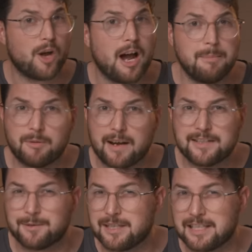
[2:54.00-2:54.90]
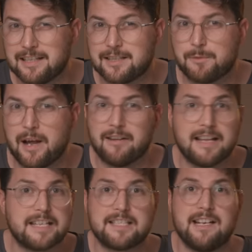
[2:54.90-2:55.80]
of hype around it recently as well.
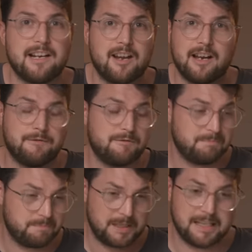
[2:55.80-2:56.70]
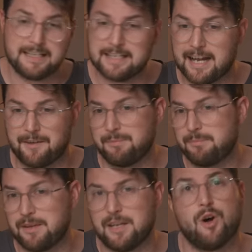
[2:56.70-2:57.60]
Last year, it kind of cleaned out
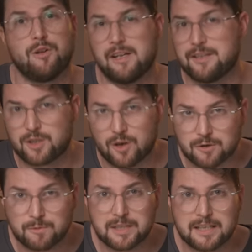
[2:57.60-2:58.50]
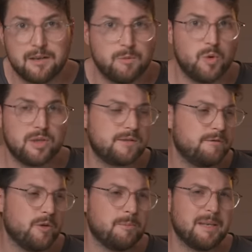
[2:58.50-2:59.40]
the online Scotch Whisky Awards
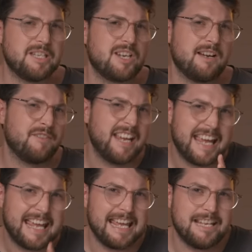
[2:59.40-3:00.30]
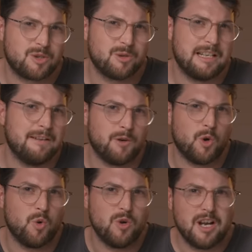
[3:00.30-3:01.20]
for the best kind of
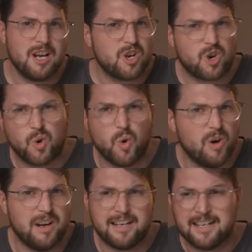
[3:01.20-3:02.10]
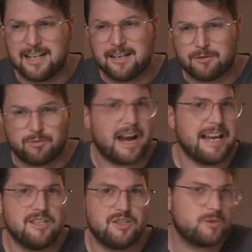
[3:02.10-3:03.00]
entry-level core
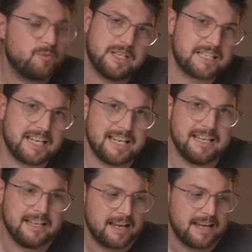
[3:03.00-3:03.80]
range whiskey.